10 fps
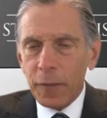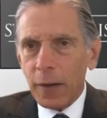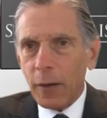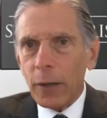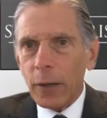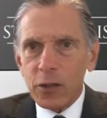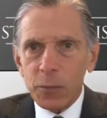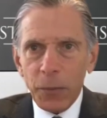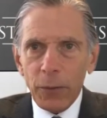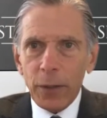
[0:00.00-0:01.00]
their
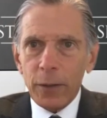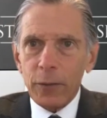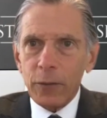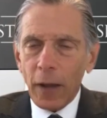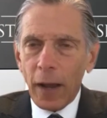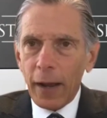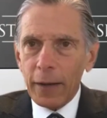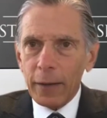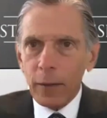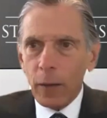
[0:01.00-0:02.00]
experience
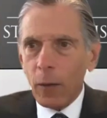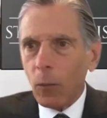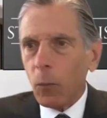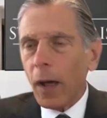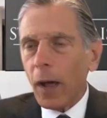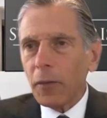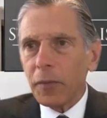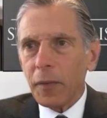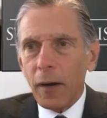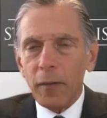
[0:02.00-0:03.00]
and the wealth
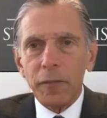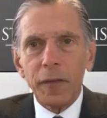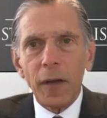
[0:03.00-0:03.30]
of